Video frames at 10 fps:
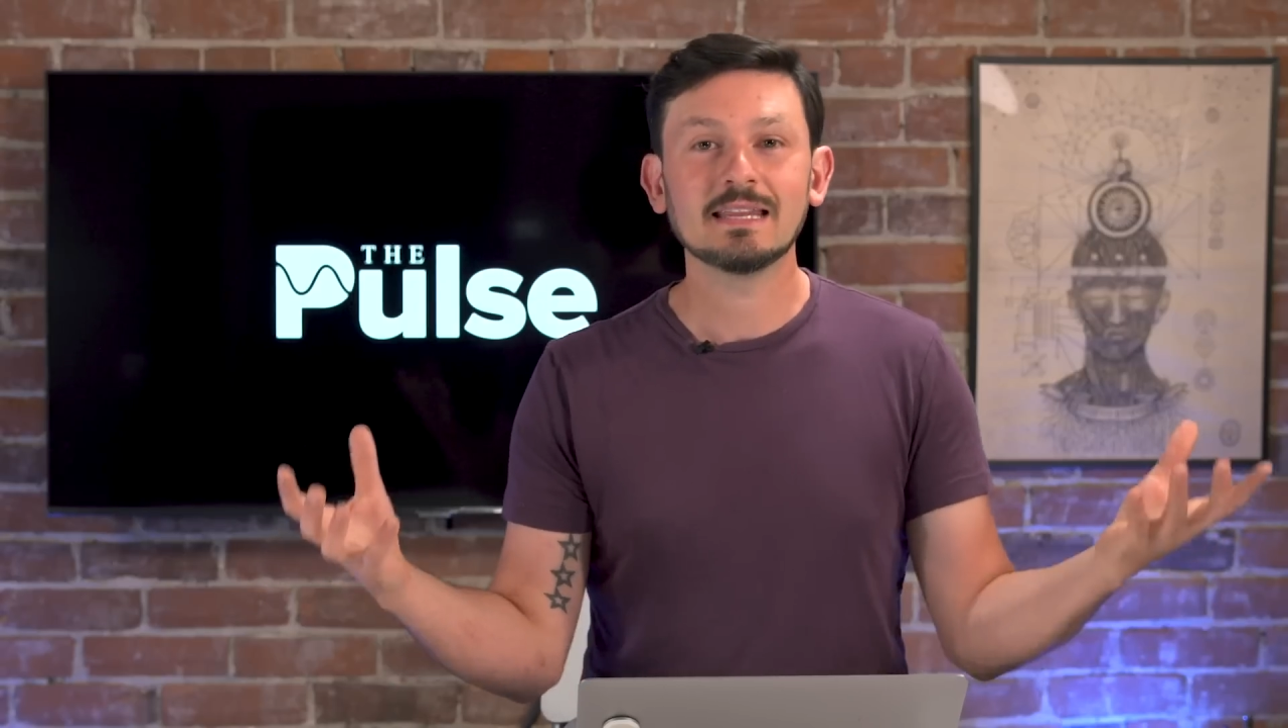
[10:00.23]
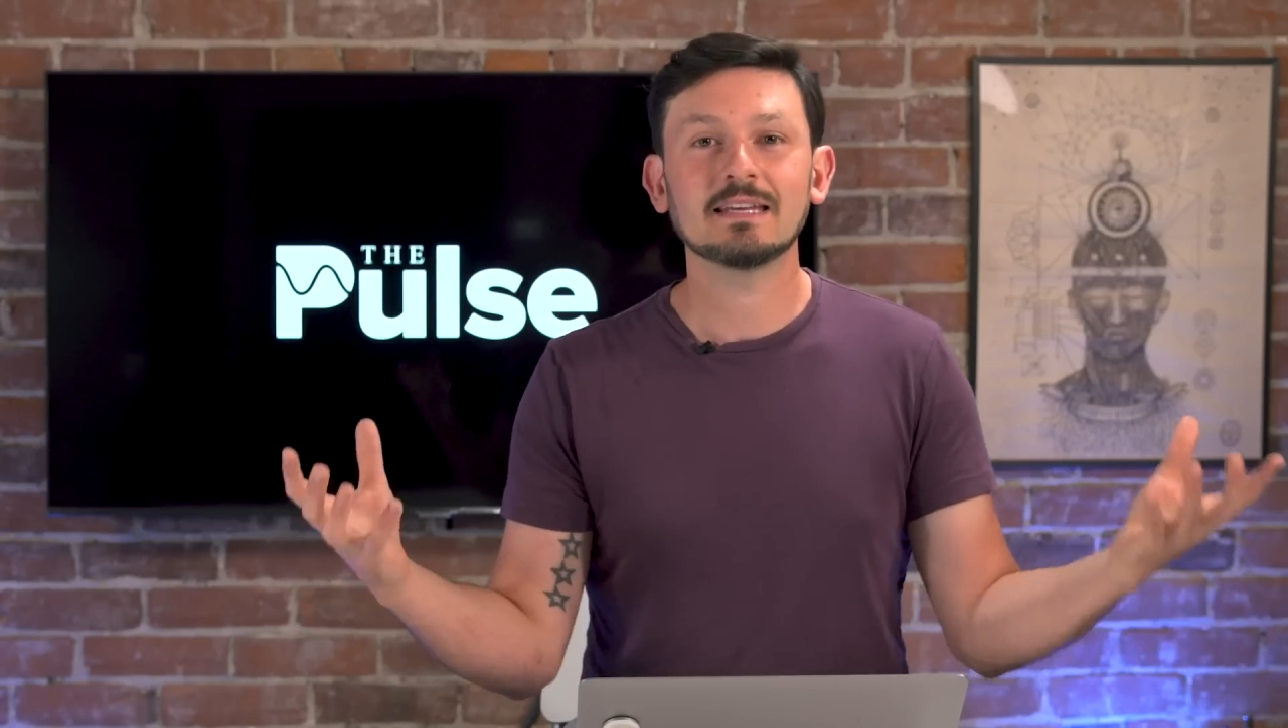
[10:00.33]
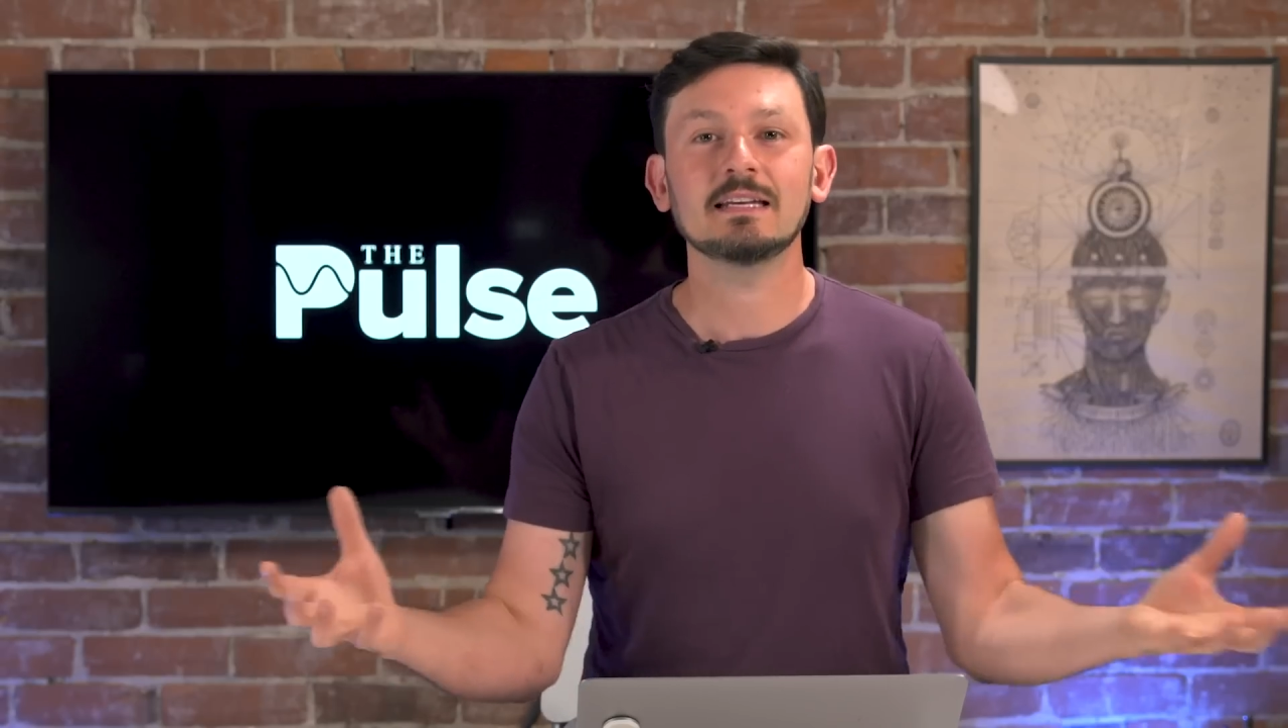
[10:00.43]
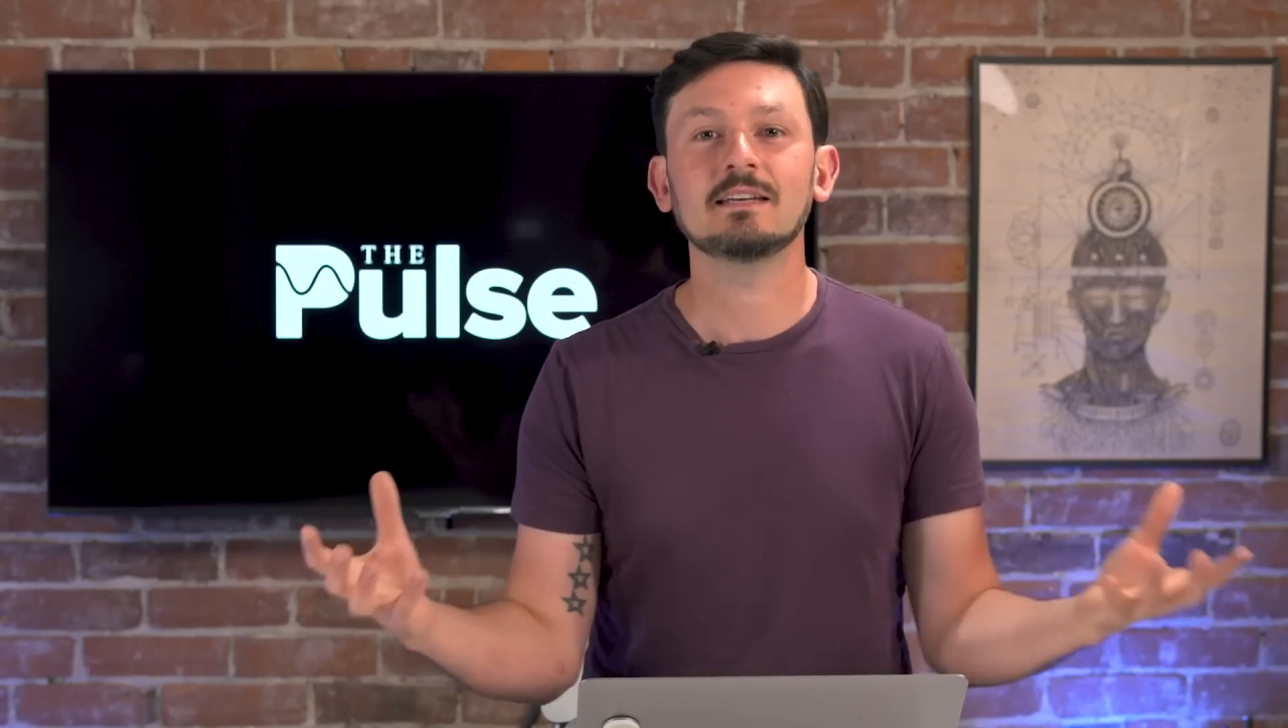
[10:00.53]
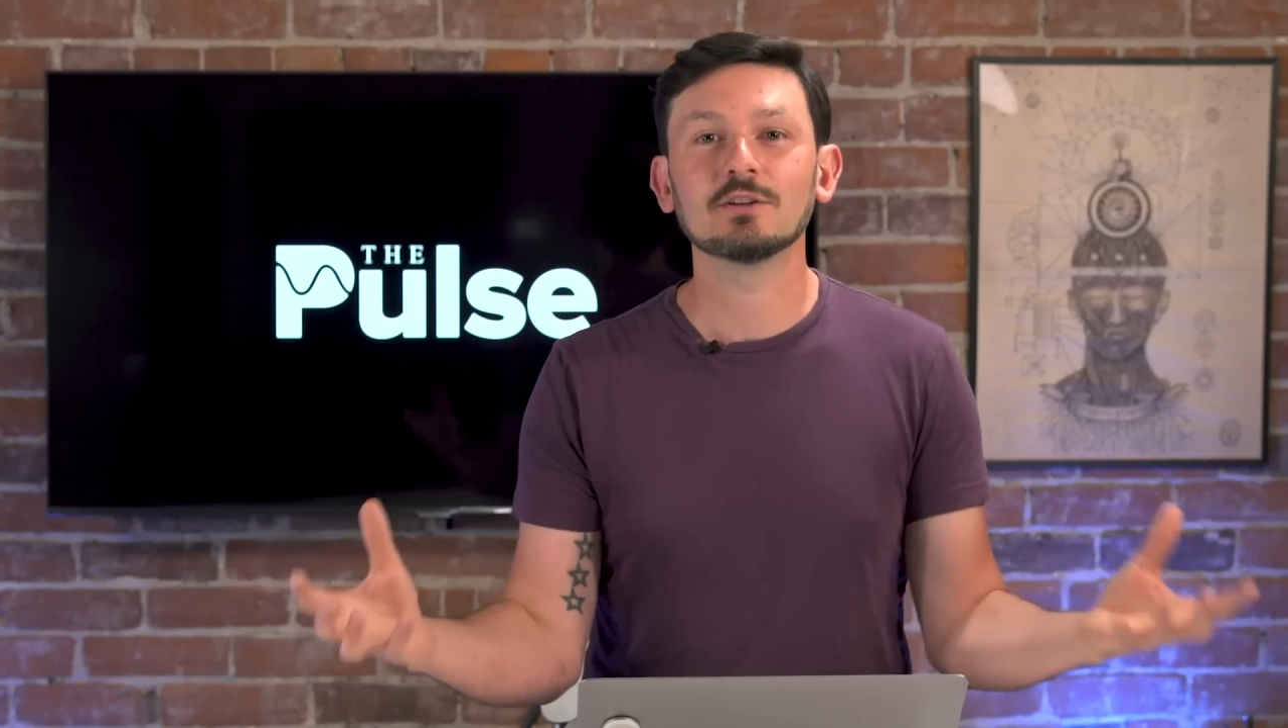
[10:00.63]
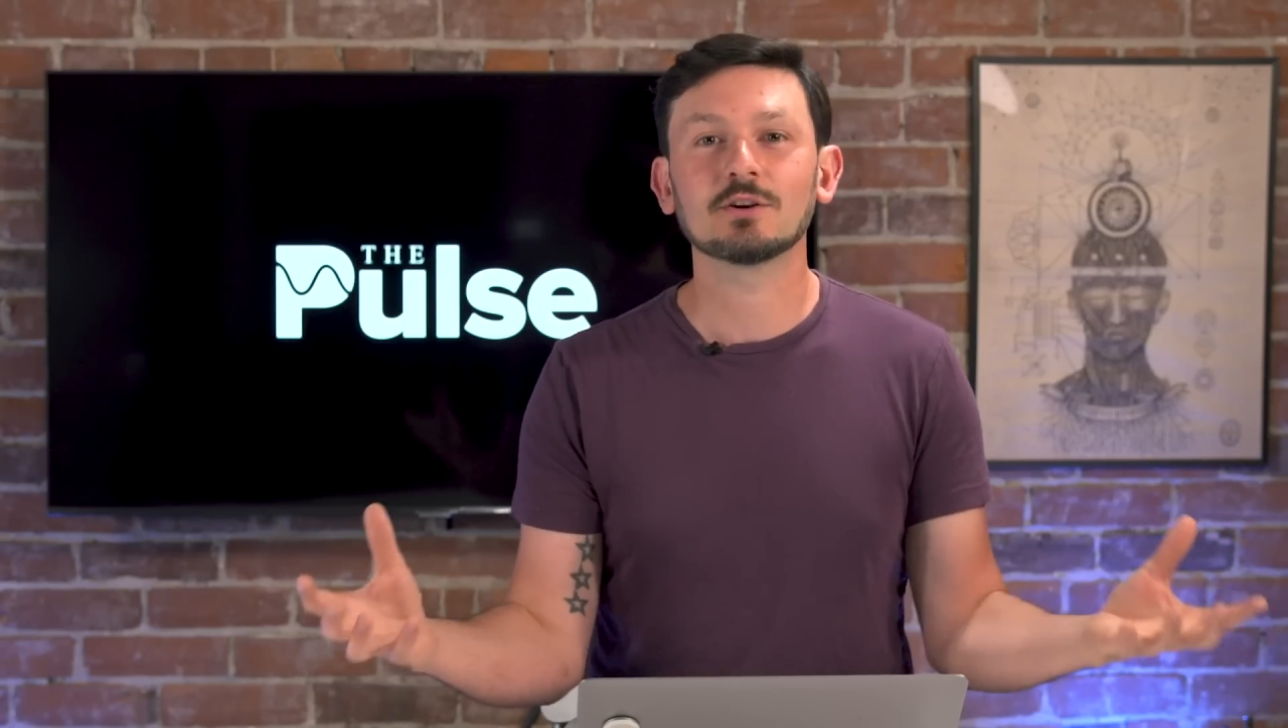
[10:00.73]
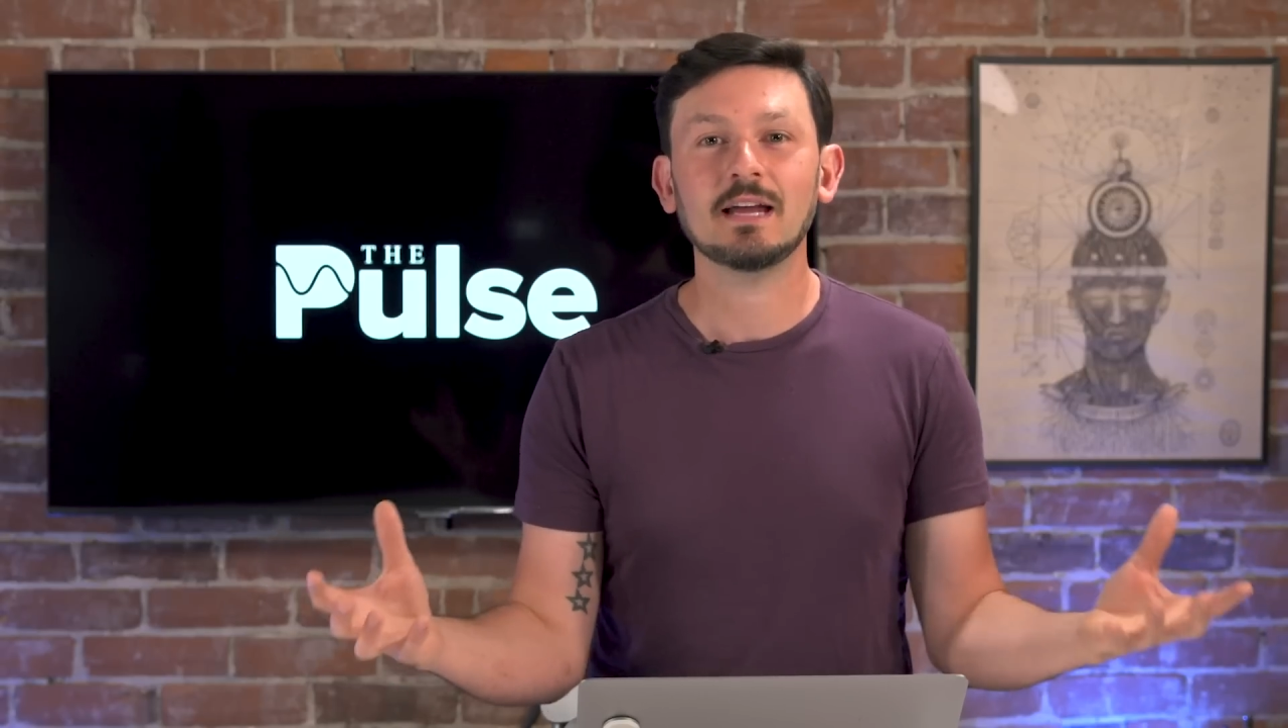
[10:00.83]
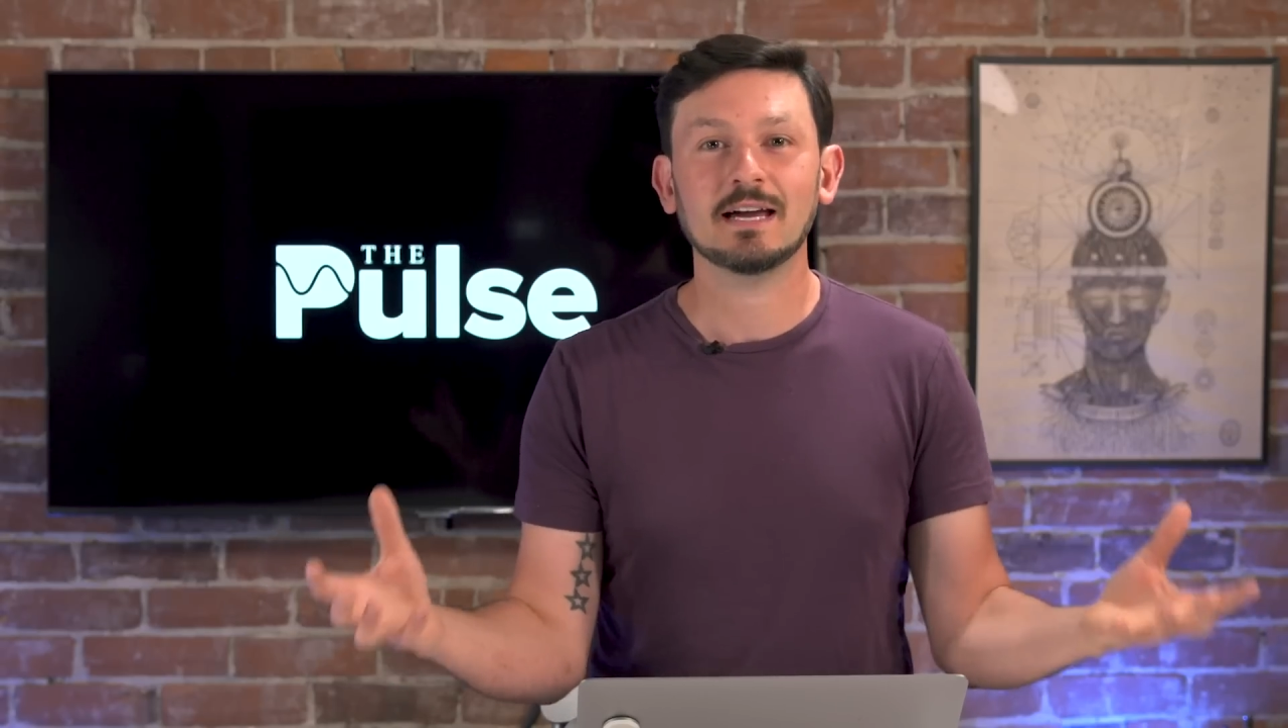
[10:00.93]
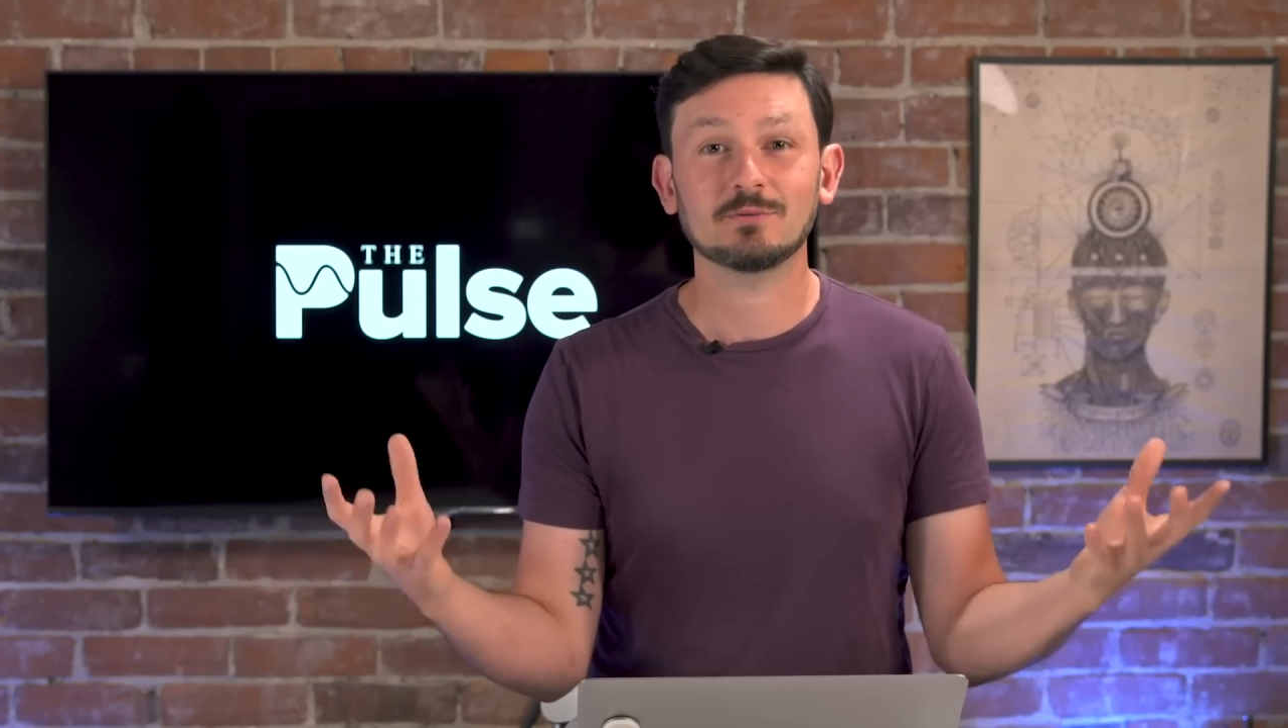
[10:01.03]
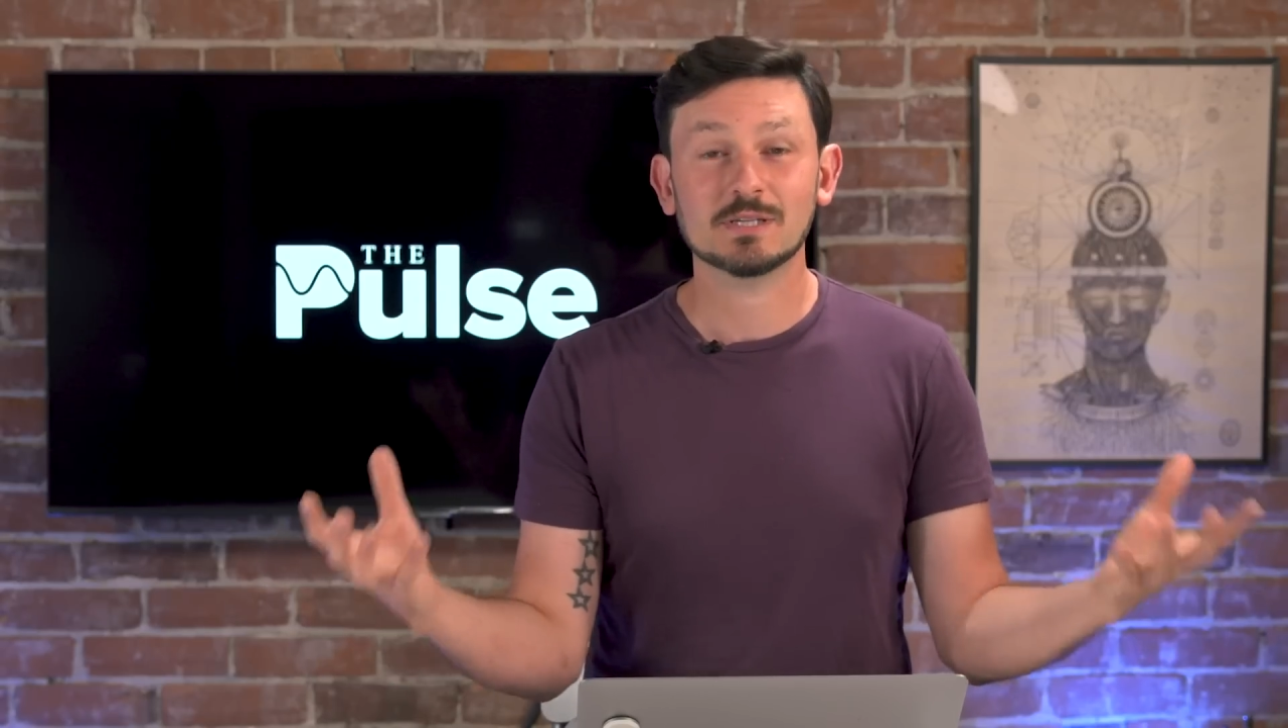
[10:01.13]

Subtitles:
They need to learn how to